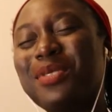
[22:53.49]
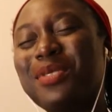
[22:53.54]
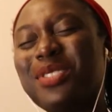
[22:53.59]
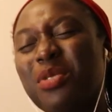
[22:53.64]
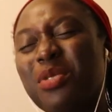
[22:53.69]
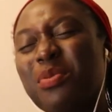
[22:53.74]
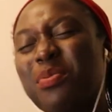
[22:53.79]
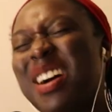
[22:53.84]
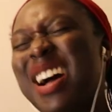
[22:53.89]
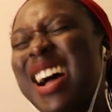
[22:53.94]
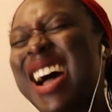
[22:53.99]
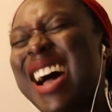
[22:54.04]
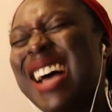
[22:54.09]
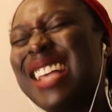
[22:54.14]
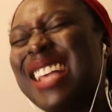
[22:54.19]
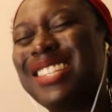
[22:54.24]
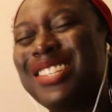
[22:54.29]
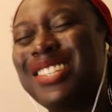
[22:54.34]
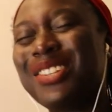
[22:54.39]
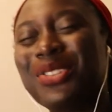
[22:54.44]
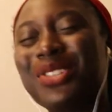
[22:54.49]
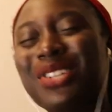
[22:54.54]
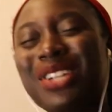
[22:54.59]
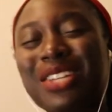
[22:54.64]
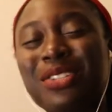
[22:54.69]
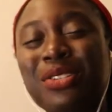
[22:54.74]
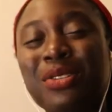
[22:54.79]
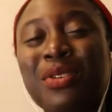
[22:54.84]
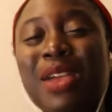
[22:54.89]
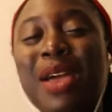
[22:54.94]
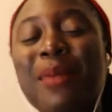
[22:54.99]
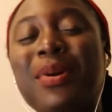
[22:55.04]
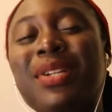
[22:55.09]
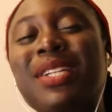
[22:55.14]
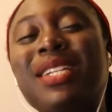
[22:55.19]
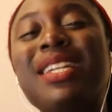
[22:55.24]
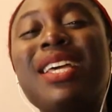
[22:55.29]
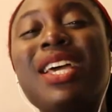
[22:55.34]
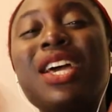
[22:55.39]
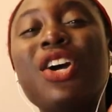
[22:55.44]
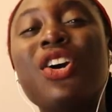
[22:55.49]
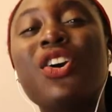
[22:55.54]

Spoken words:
stomp, pass, on to that subscribe button.